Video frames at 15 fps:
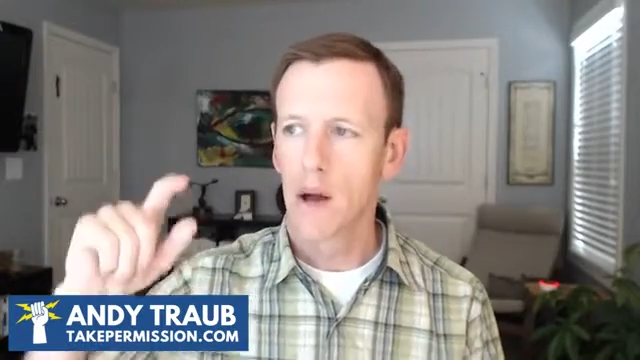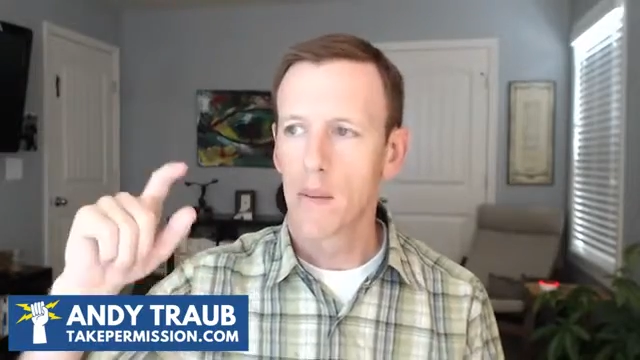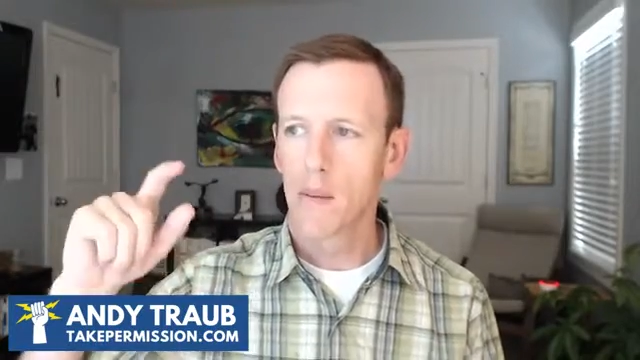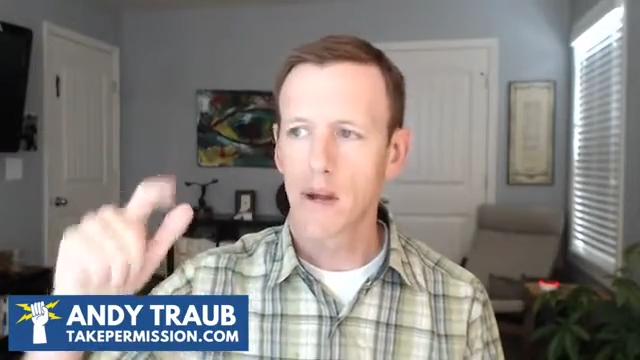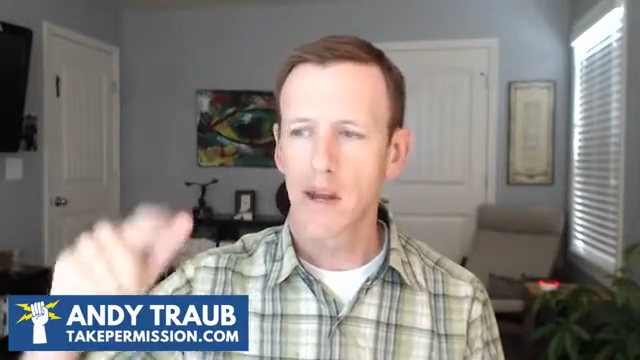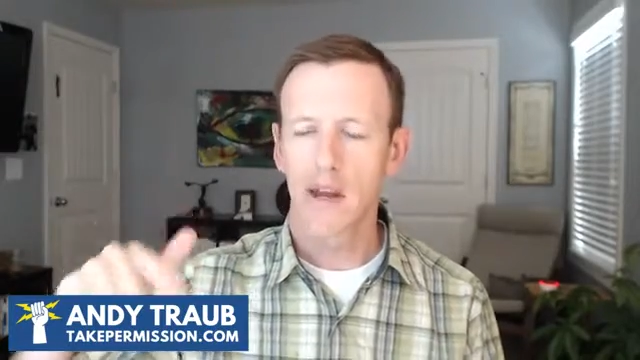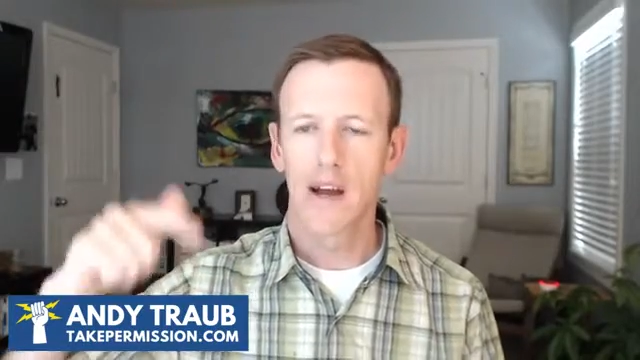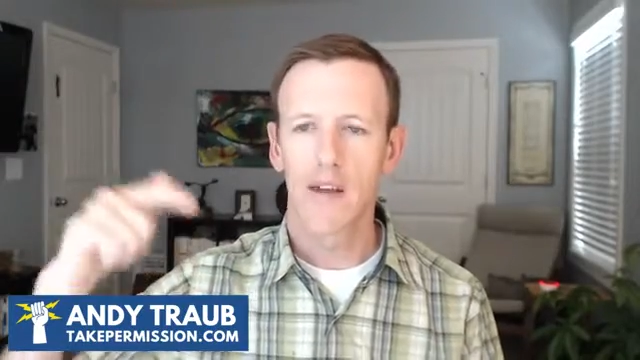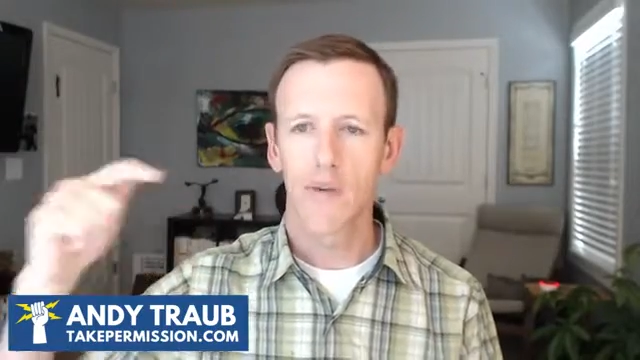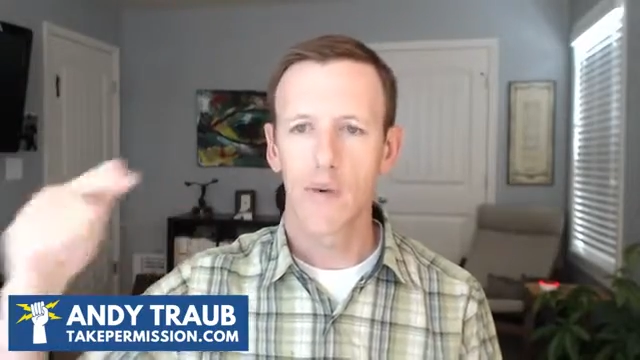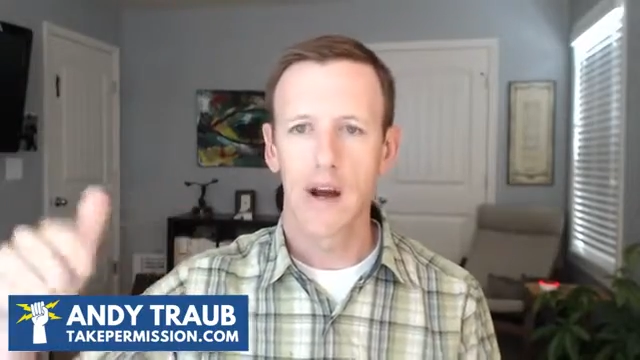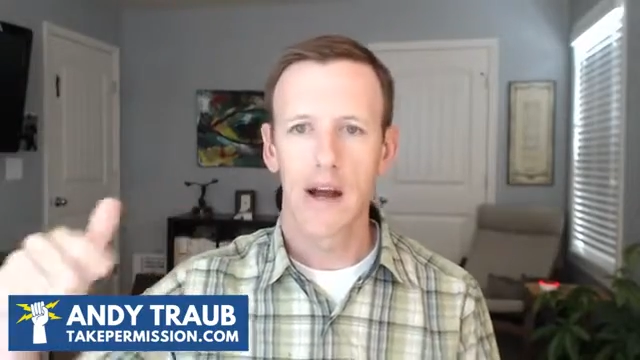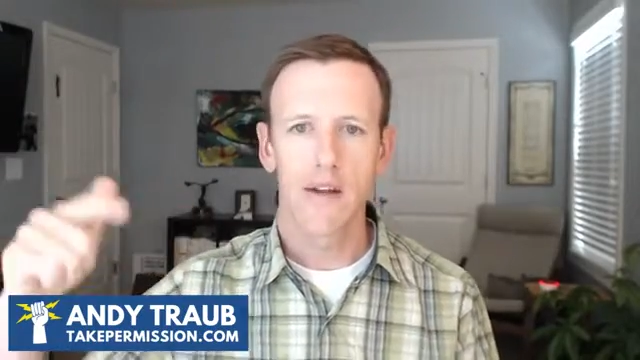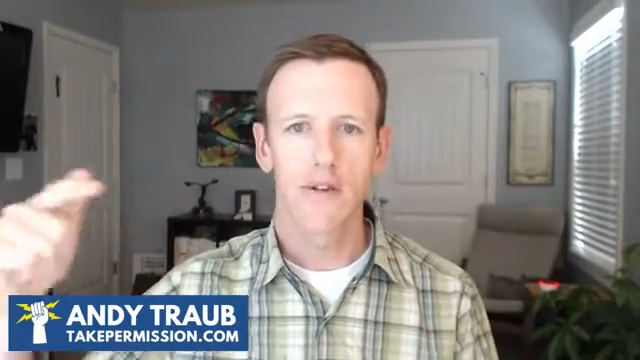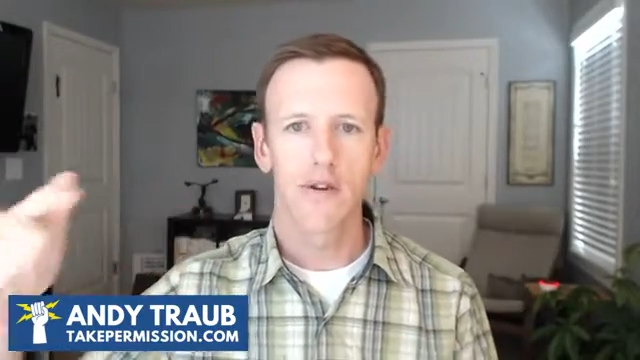Because we're
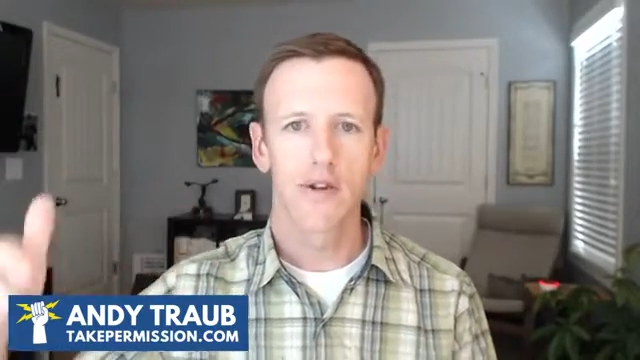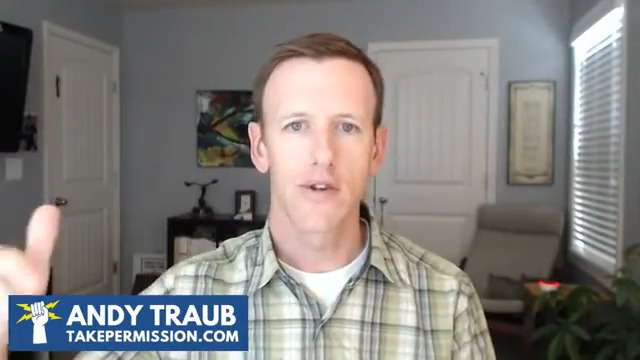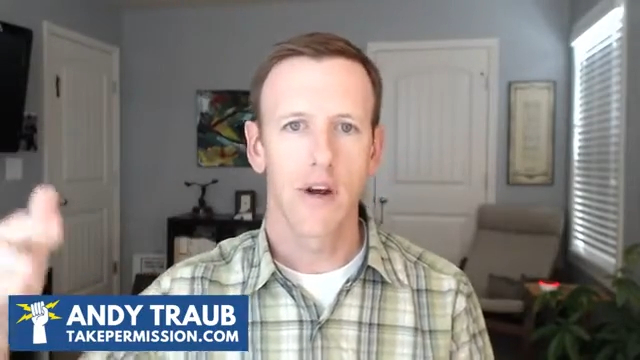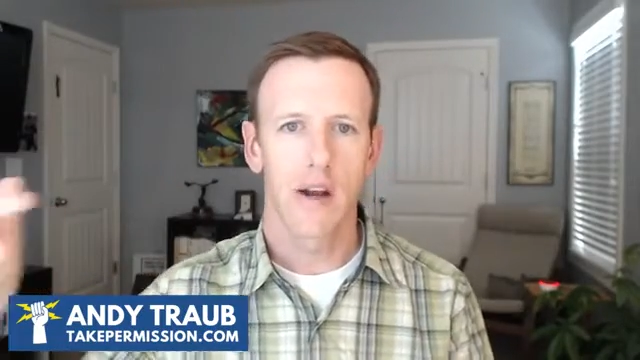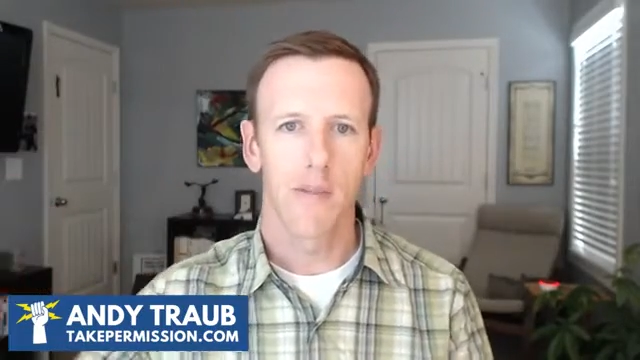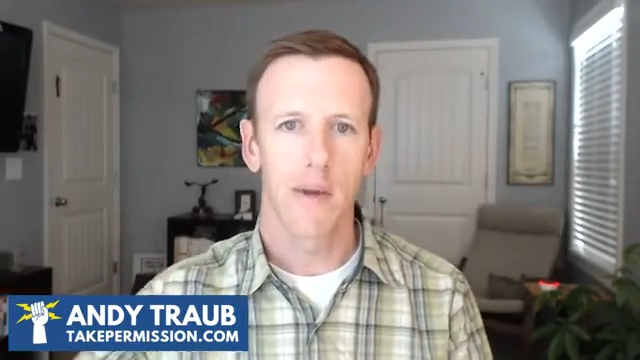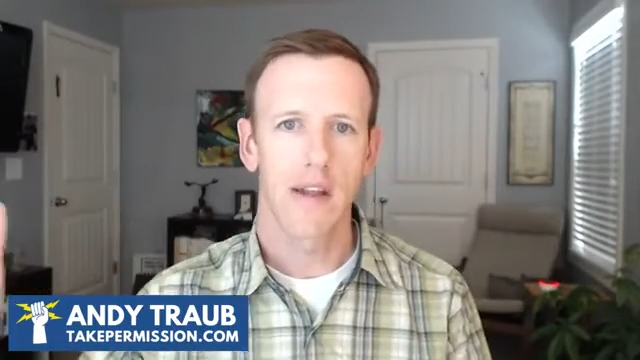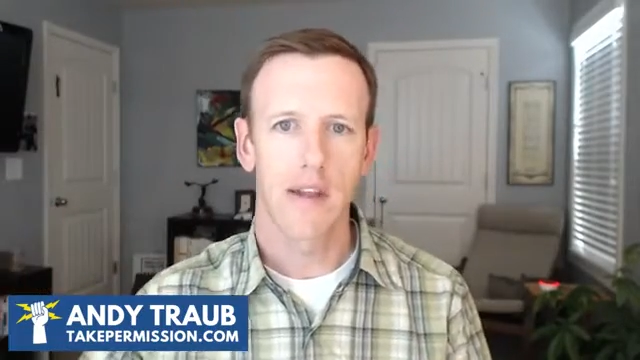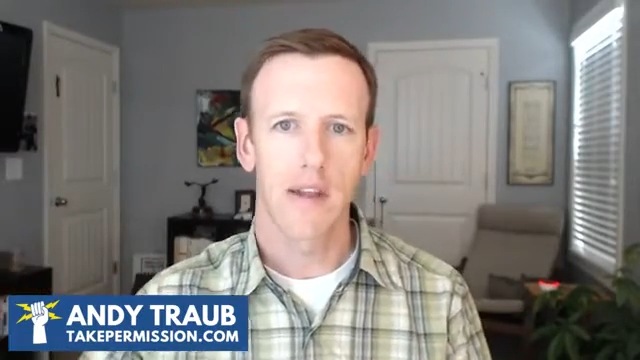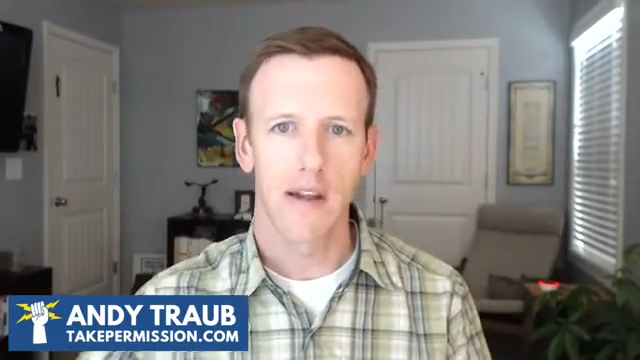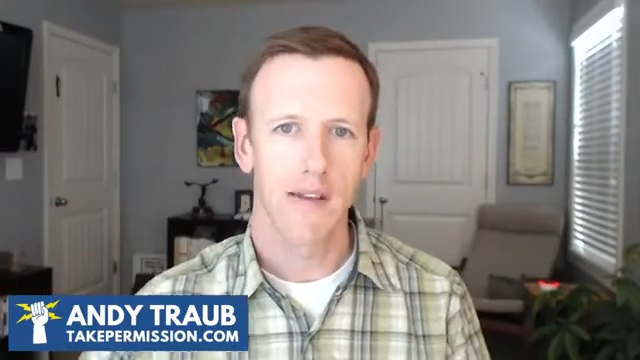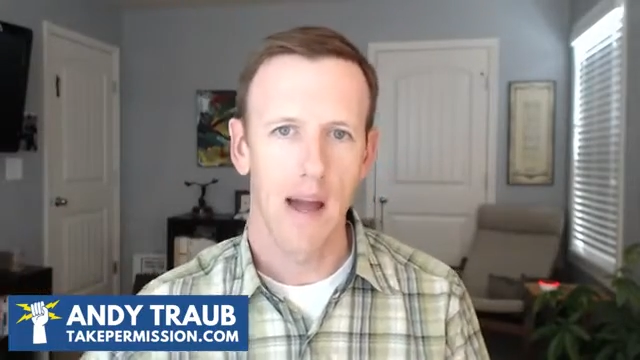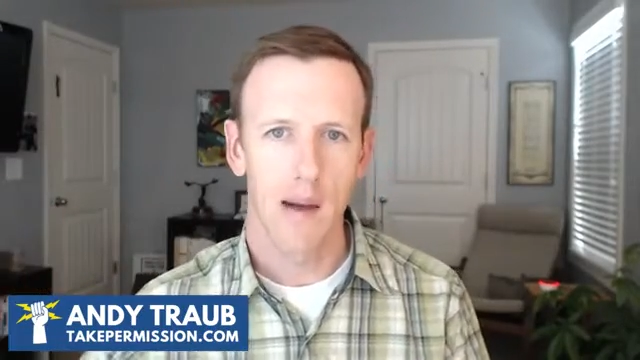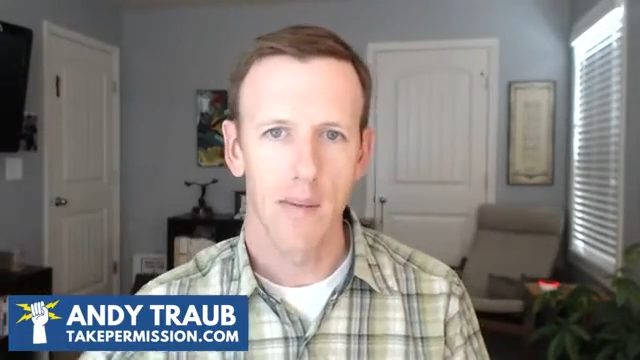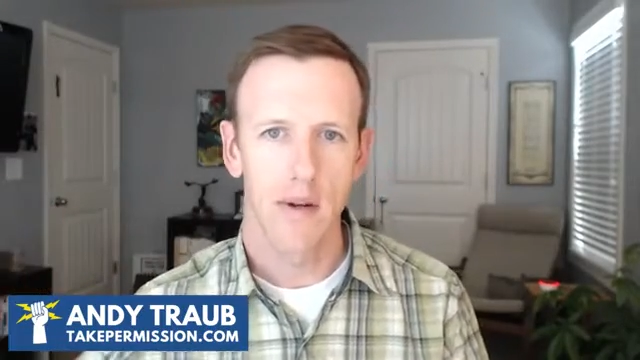out there trying to make
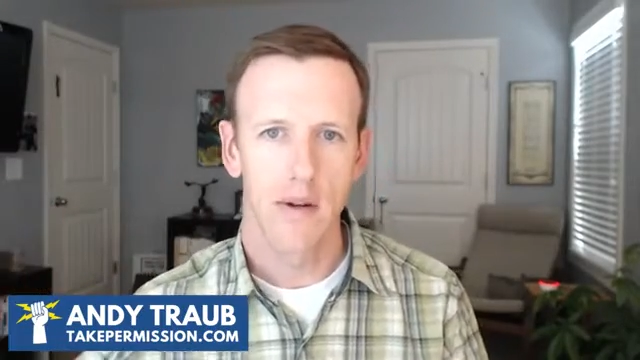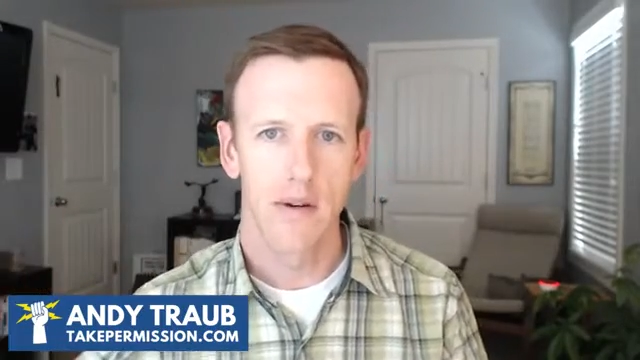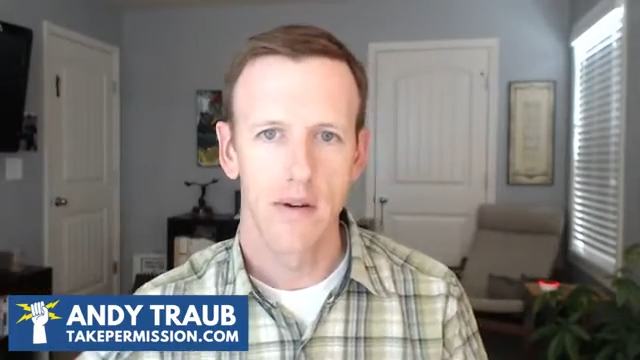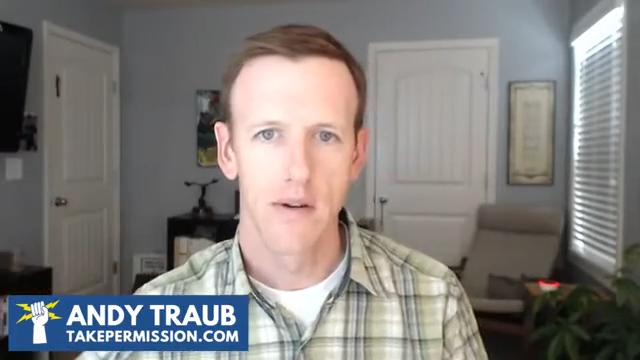things happen.